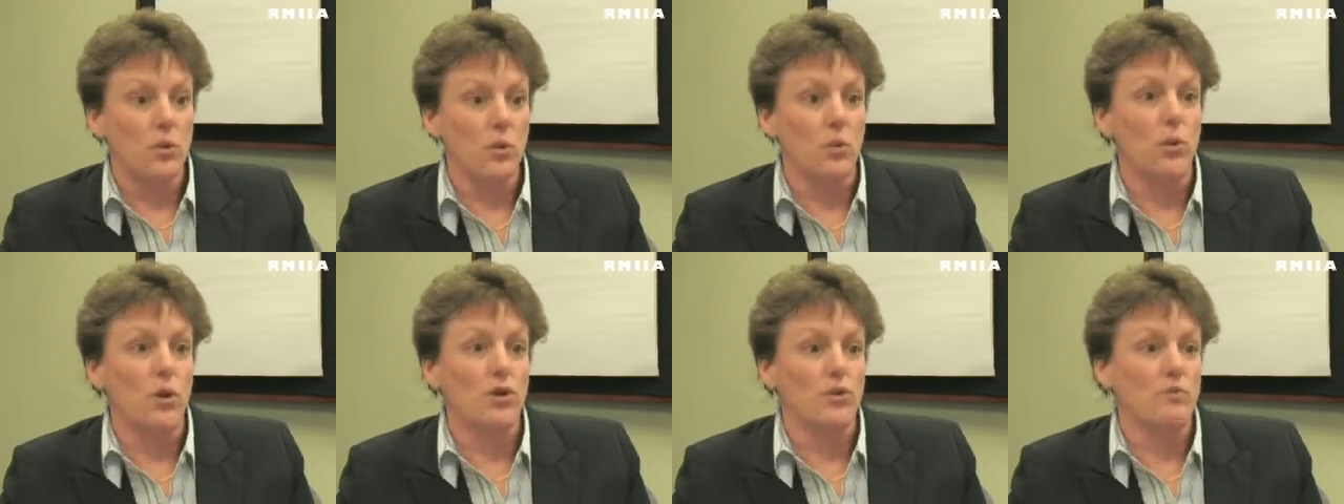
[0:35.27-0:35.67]

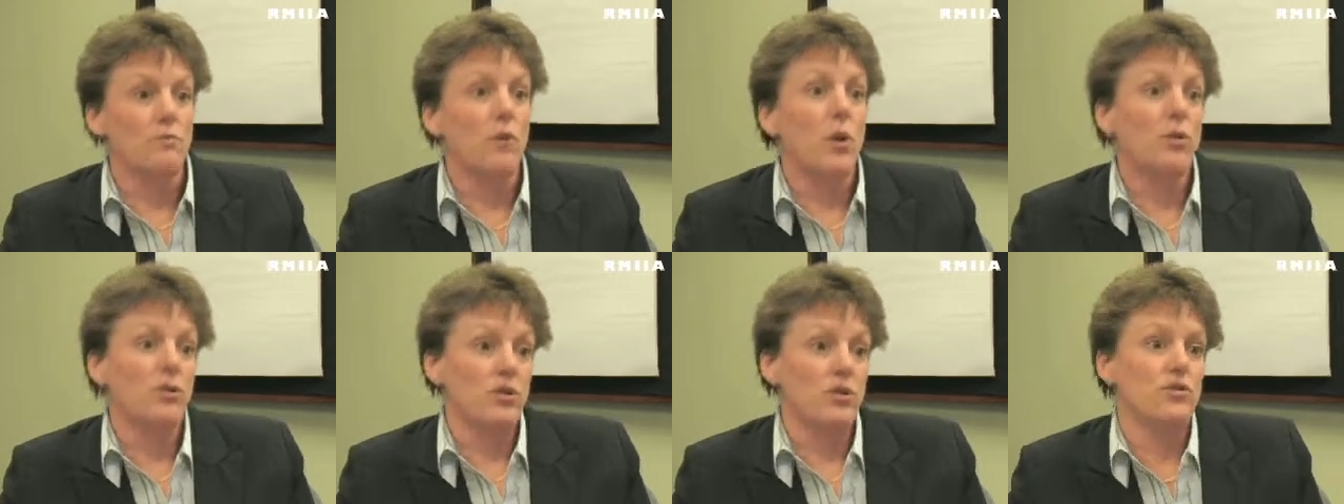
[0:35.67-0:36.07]
which
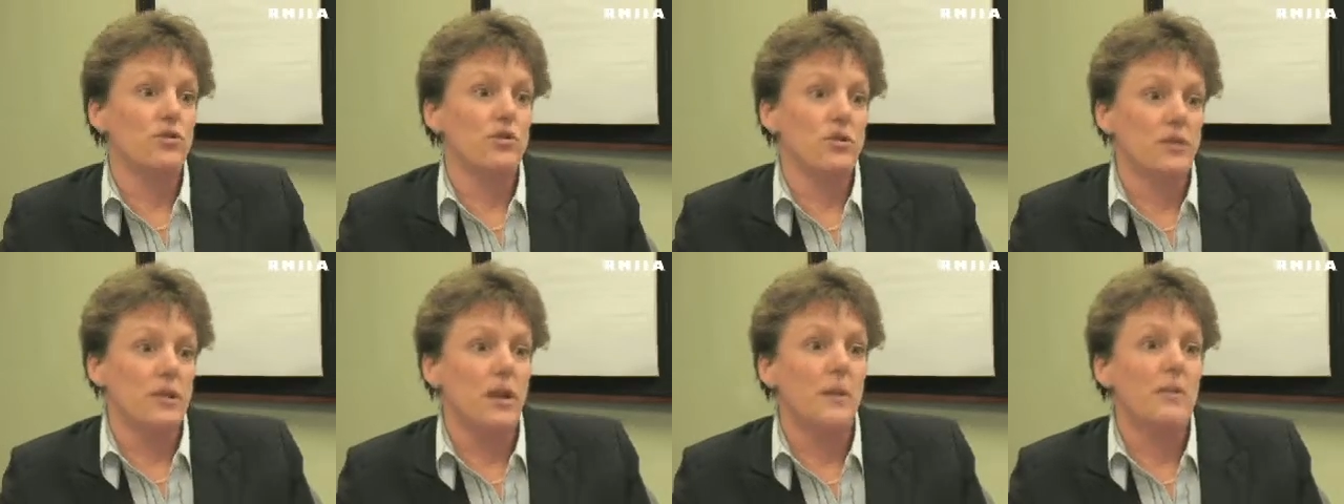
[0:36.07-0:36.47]
most
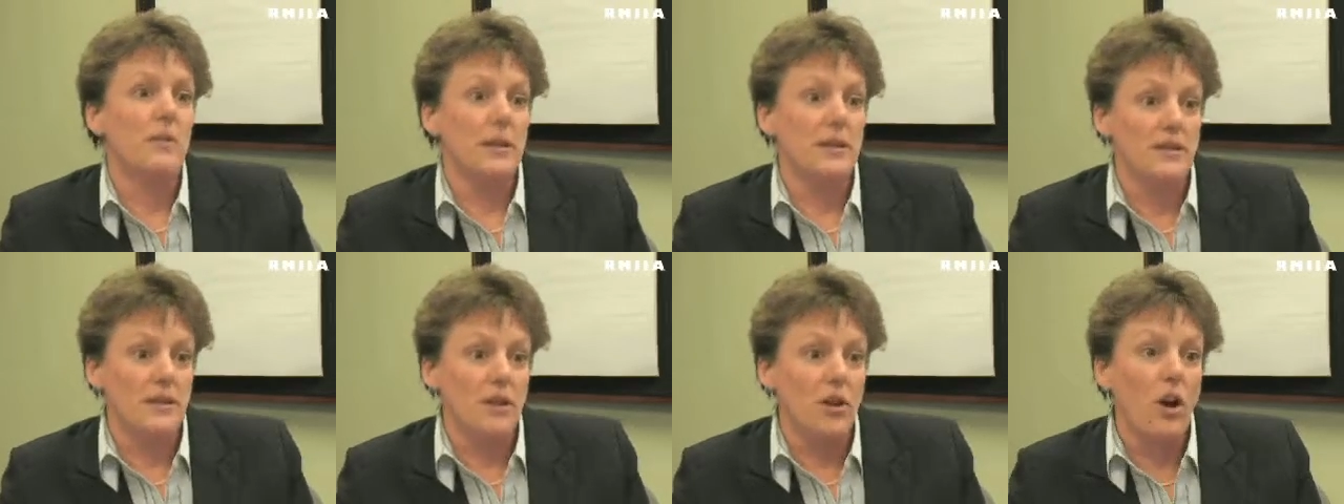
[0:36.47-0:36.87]
insurance
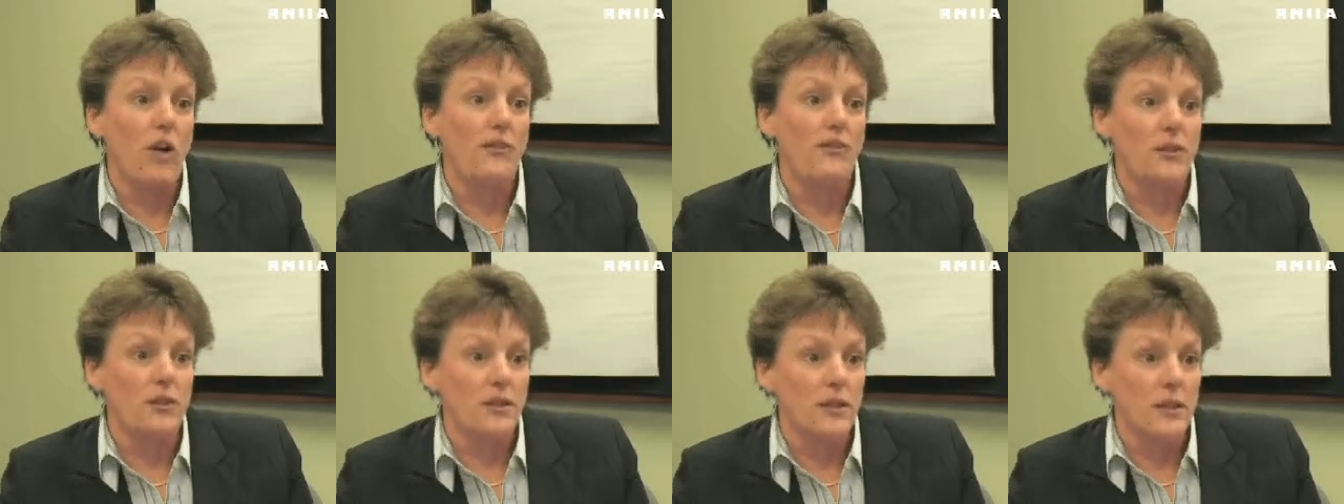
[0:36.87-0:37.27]
companies can
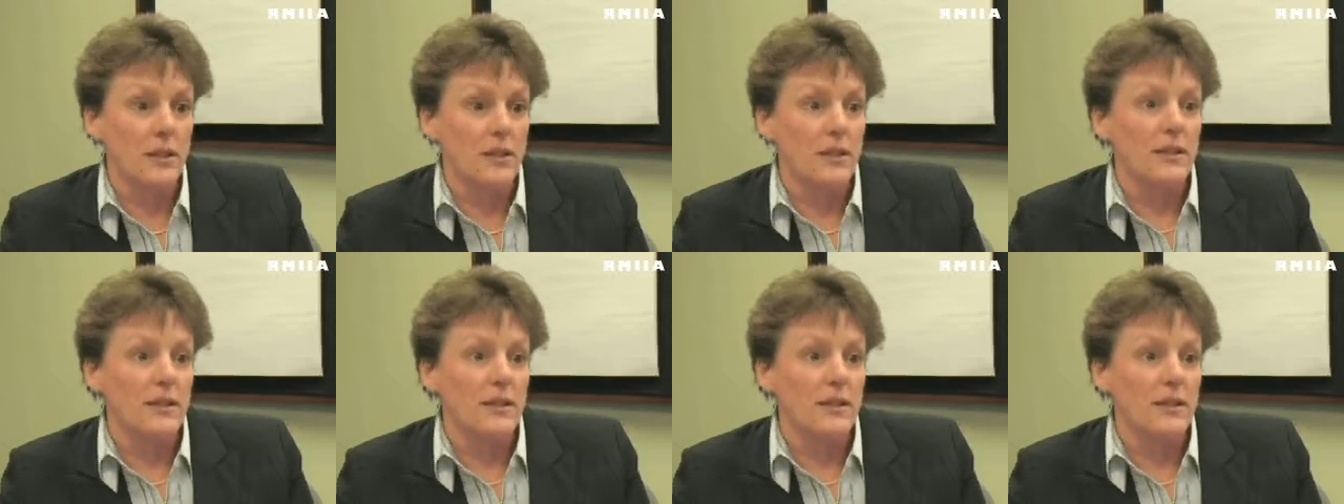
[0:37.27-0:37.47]
offer.